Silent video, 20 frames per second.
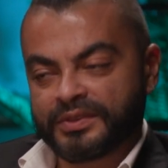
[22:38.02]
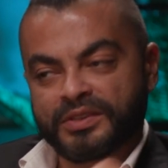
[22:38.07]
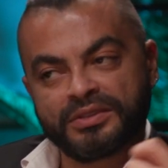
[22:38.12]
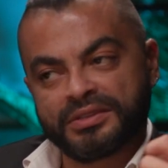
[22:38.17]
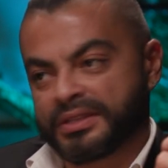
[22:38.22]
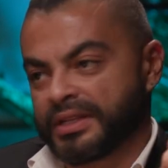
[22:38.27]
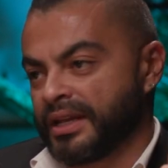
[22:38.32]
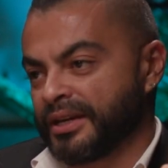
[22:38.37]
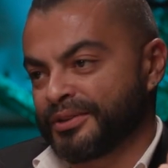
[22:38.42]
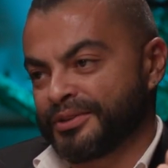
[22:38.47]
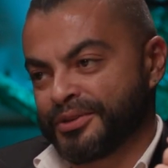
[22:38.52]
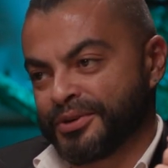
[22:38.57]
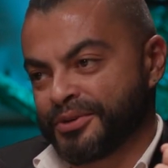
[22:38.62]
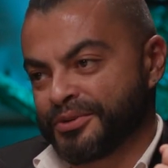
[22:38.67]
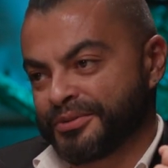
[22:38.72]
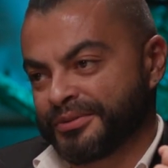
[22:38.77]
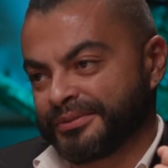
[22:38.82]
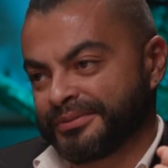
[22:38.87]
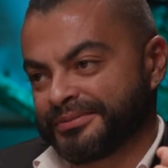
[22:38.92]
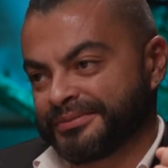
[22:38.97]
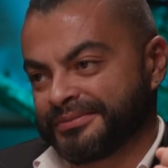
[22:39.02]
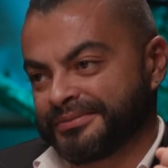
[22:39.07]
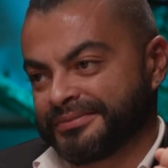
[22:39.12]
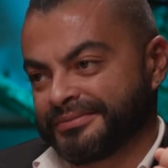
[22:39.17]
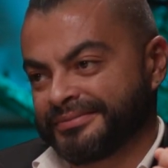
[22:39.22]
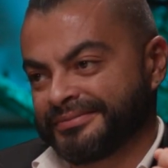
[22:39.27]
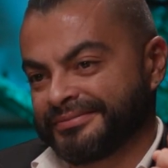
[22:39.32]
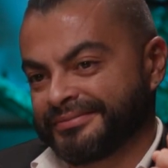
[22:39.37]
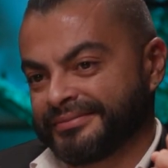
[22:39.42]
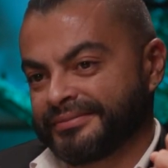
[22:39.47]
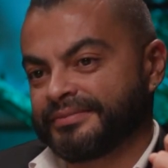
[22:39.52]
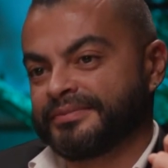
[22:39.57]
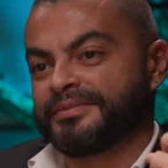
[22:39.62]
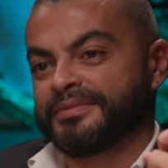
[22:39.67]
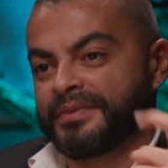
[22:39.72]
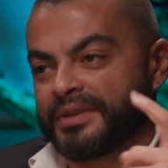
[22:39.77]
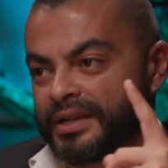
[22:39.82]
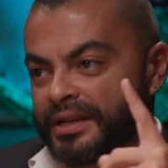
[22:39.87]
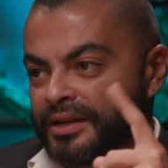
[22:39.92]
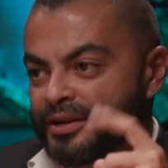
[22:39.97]
He was like, no.
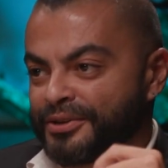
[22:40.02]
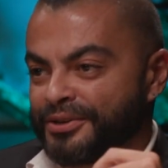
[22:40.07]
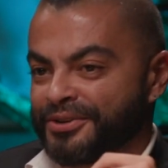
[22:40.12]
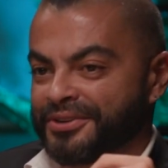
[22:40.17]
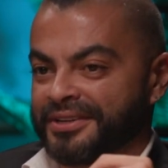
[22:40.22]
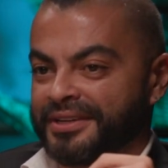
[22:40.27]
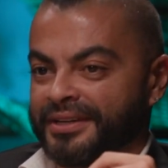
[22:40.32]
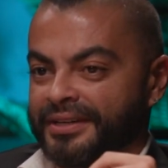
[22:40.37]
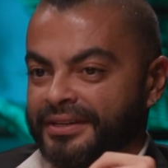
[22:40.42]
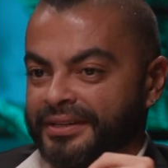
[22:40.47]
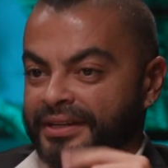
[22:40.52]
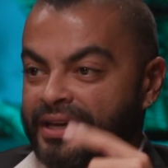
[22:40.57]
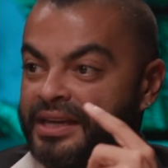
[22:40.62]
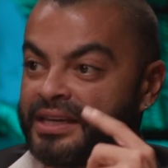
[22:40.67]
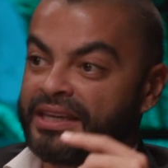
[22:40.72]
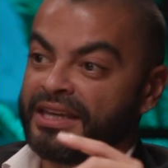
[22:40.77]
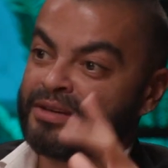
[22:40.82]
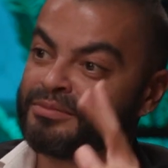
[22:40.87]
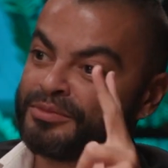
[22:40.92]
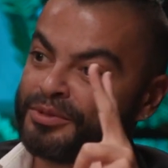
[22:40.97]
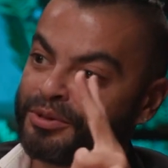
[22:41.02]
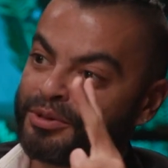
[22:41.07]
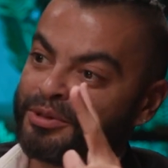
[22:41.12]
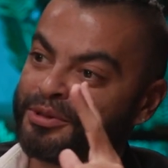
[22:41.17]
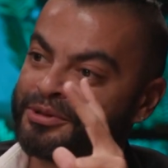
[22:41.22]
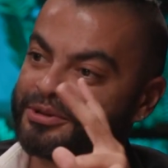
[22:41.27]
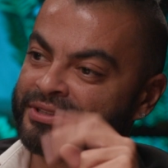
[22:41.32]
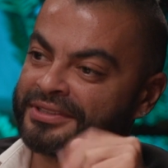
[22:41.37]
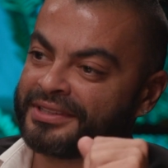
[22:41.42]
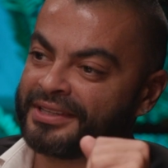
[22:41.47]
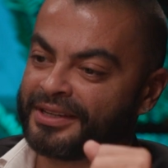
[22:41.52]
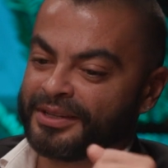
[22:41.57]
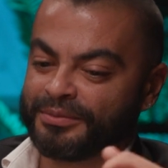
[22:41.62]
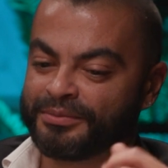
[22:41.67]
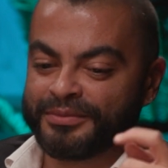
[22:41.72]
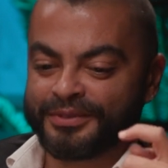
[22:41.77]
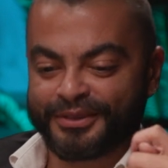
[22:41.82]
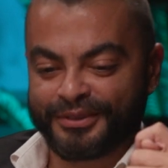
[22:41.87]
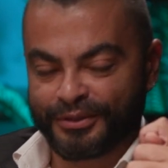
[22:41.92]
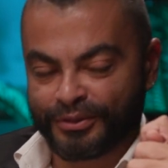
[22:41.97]
I'm like, okay. I came the 3rd
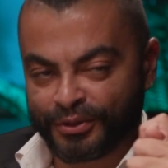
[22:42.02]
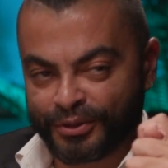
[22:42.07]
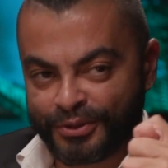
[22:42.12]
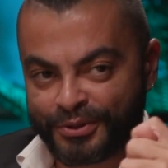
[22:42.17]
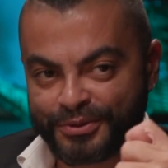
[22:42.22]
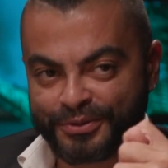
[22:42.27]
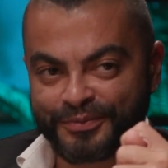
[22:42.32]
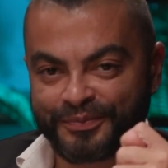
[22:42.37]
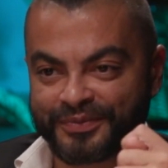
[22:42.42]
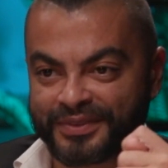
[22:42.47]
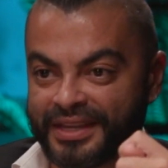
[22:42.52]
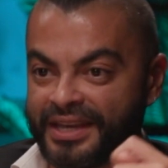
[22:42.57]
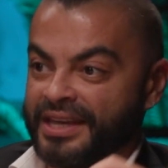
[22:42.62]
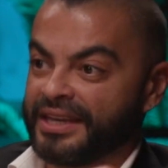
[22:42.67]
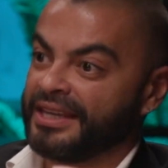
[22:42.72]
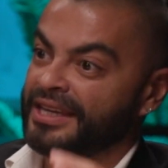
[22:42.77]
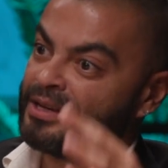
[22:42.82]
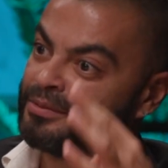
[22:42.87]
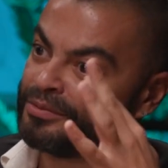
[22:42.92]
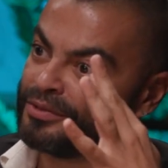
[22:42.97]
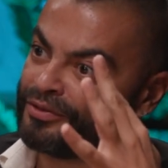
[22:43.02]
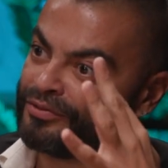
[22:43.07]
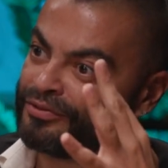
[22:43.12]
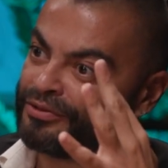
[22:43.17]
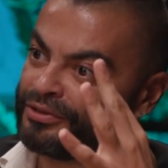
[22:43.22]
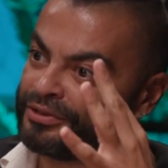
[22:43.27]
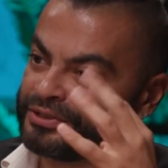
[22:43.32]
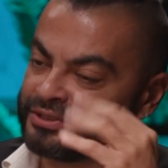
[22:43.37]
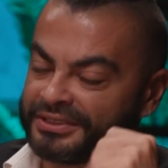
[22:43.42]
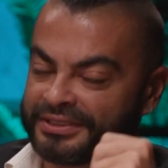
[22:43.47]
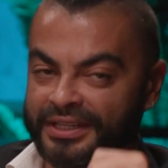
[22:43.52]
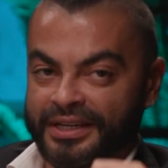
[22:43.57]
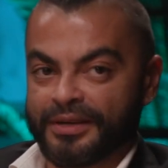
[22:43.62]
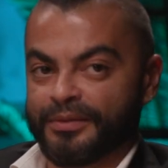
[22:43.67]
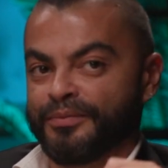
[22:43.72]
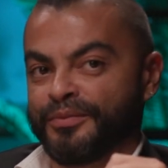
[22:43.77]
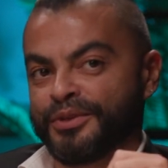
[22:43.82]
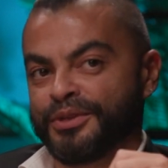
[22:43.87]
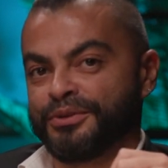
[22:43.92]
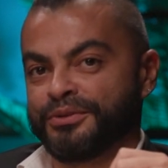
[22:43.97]
time. No. I came the 4th time.
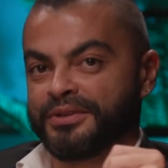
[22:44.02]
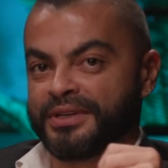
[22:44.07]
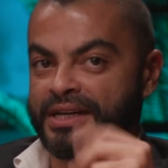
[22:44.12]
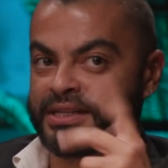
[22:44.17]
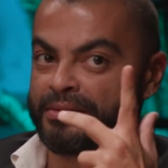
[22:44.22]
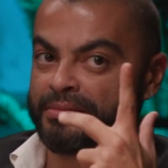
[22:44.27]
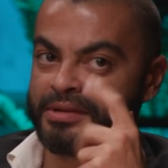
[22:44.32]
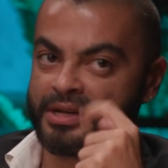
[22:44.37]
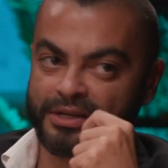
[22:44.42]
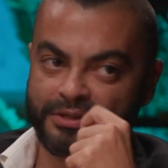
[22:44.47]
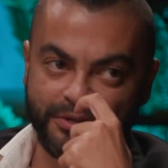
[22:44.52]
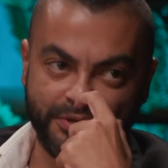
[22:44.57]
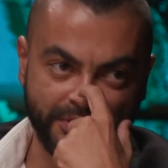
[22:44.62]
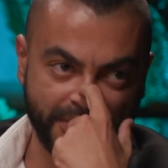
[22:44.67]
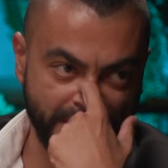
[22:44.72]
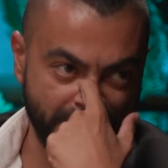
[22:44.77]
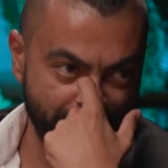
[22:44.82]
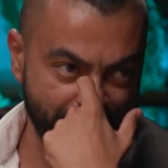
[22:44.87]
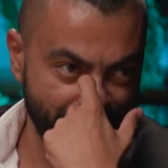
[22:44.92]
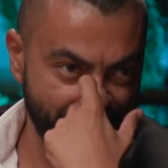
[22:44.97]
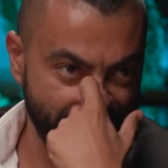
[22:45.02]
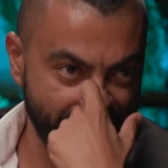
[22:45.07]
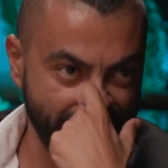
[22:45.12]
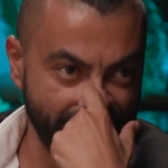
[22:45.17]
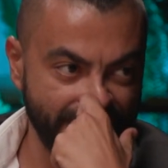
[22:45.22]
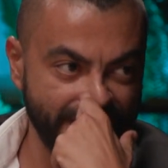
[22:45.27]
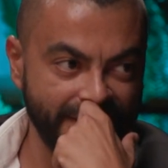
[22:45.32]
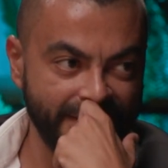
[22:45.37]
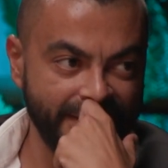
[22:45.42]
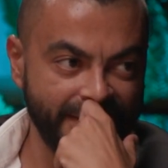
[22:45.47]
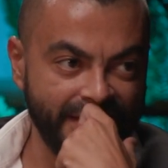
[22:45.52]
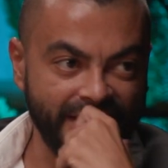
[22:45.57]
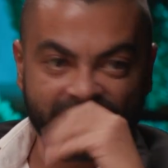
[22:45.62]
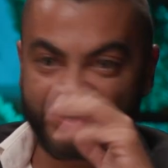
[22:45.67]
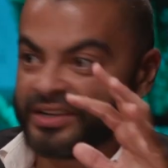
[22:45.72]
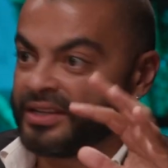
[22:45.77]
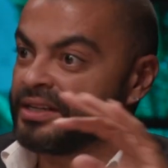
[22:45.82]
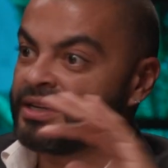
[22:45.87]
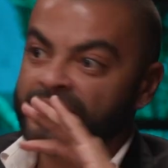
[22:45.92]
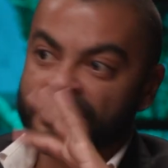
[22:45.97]
No. And I'm like, okay.
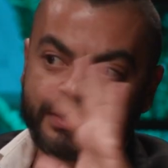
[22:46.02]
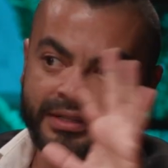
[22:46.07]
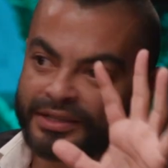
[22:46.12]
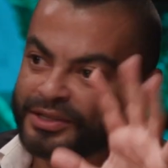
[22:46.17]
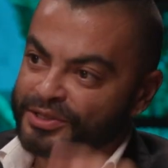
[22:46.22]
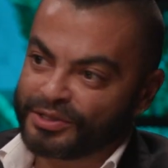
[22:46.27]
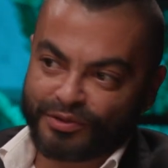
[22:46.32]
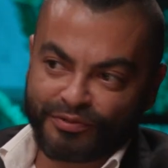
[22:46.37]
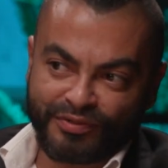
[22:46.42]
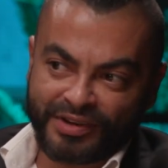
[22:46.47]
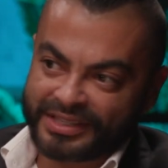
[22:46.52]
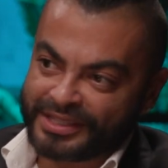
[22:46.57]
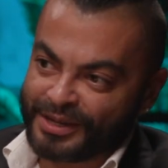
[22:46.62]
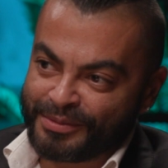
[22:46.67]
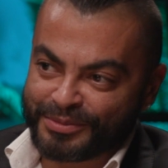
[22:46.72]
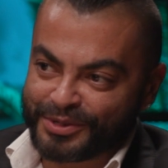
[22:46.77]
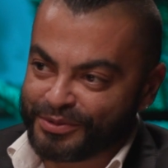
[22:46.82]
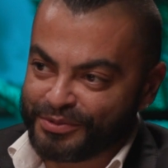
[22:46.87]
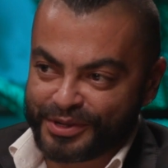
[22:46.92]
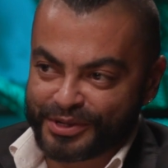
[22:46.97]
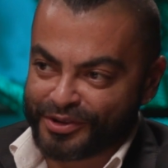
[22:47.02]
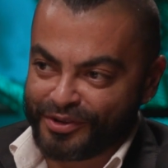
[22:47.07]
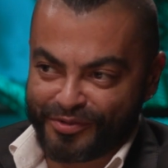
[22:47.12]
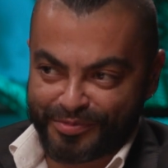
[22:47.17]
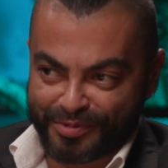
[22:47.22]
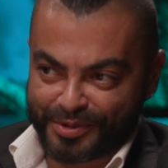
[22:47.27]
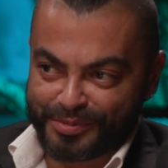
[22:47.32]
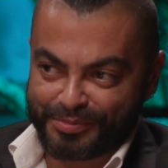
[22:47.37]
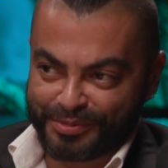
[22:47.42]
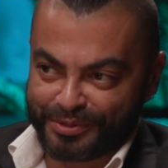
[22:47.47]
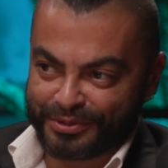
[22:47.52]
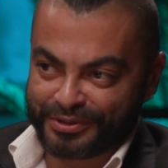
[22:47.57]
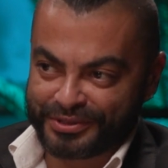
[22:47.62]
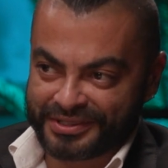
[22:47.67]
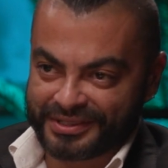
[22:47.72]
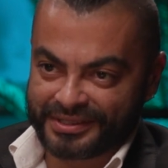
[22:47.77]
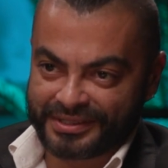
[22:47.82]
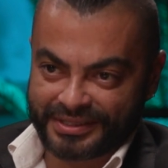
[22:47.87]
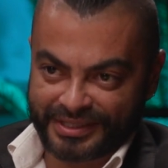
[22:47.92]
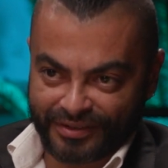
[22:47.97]
Regardless of what I'm doing of
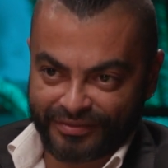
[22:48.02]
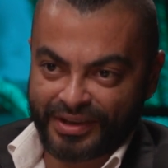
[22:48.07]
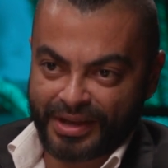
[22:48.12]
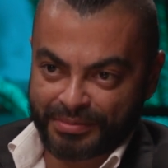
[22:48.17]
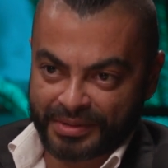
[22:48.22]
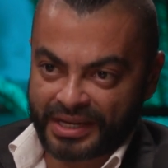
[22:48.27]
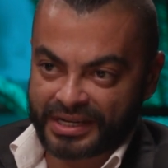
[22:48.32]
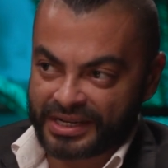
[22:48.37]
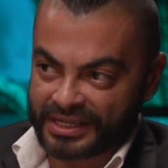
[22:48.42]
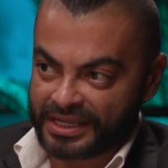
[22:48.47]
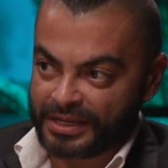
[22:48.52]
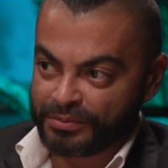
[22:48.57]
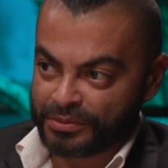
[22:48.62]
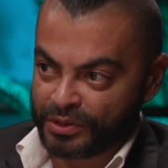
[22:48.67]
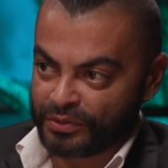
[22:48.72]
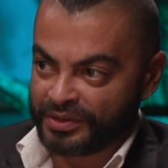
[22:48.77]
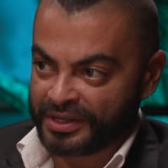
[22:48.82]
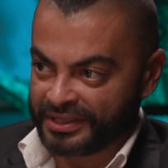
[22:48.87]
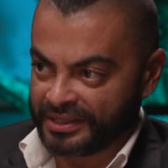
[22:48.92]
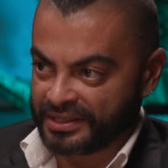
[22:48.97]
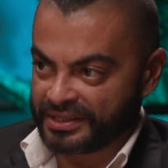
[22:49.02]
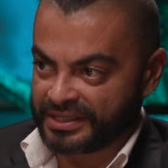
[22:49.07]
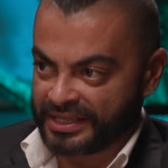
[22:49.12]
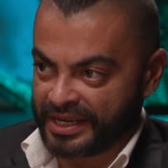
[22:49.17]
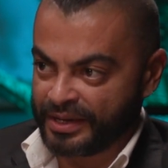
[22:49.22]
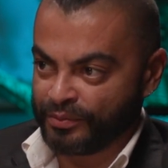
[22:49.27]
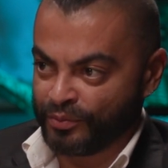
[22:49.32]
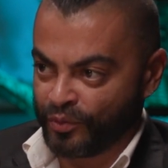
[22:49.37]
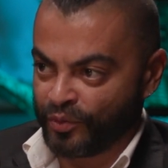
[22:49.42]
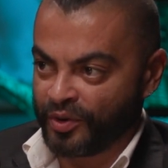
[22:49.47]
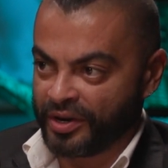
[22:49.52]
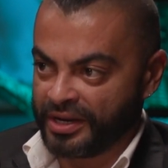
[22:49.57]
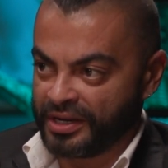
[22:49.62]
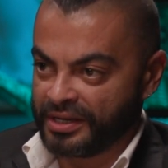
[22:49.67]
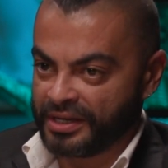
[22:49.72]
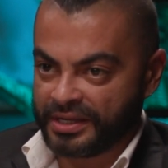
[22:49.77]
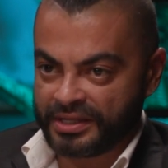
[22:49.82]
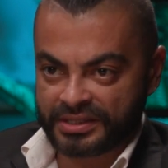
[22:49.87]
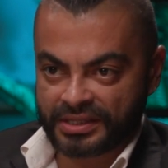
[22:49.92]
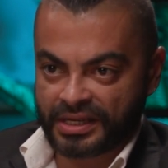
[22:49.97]
proposals, if I'm going to keep doing the same way,
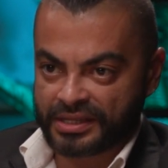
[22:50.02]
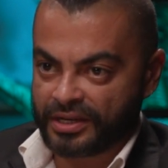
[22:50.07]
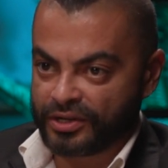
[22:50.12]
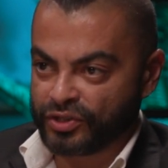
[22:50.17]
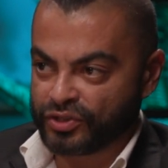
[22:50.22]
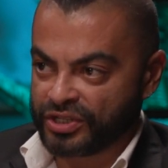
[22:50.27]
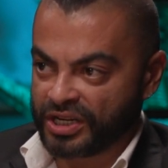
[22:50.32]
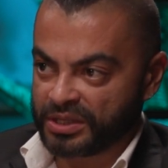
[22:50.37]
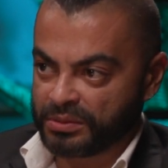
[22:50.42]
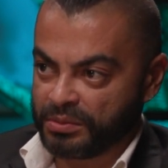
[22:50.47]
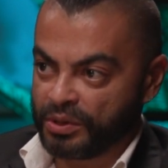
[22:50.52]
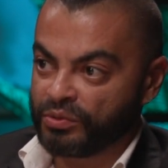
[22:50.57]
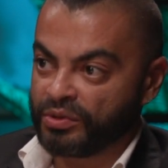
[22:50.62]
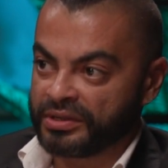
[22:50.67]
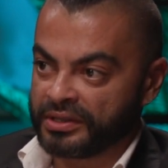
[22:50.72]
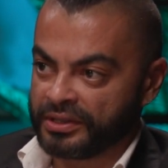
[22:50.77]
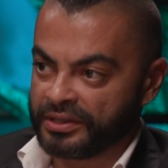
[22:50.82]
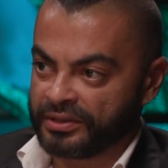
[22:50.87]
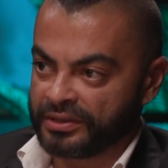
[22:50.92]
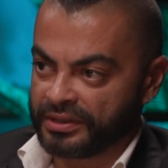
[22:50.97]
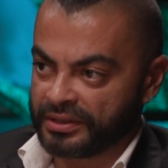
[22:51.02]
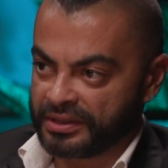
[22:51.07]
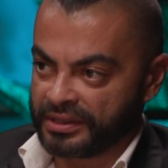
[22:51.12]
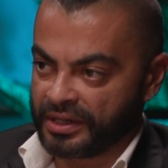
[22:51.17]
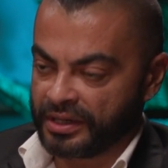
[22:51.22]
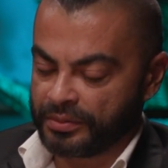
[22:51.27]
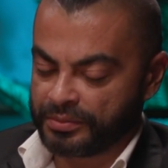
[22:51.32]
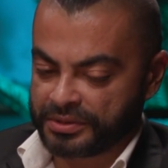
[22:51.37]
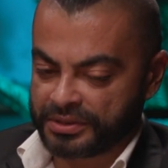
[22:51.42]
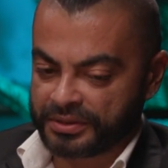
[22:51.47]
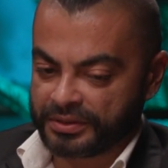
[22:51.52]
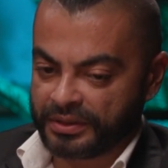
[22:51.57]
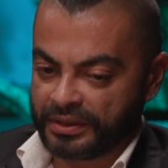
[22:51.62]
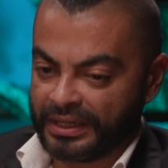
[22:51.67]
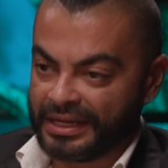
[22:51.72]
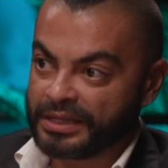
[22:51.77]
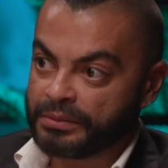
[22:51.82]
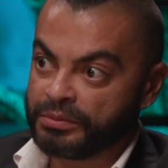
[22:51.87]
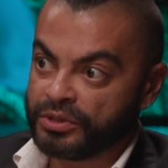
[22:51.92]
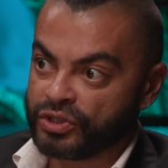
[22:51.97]
he's going to reject me 100 times.
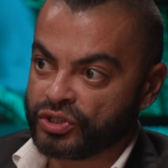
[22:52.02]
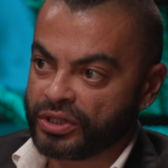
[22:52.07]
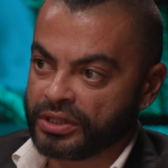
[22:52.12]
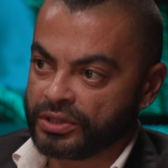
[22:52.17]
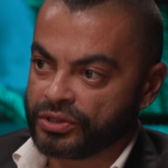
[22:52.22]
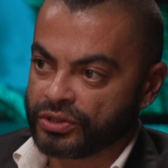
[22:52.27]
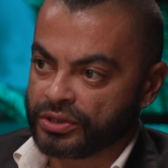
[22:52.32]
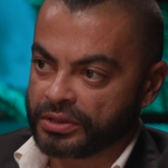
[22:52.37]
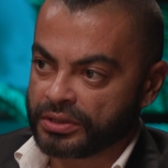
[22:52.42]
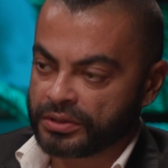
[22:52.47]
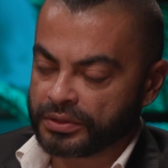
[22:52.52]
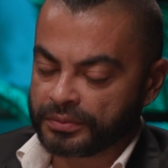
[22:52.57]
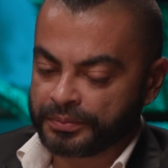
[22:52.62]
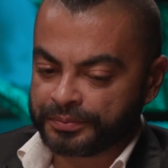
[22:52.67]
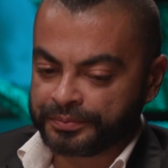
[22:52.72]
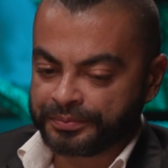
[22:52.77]
Let me change it.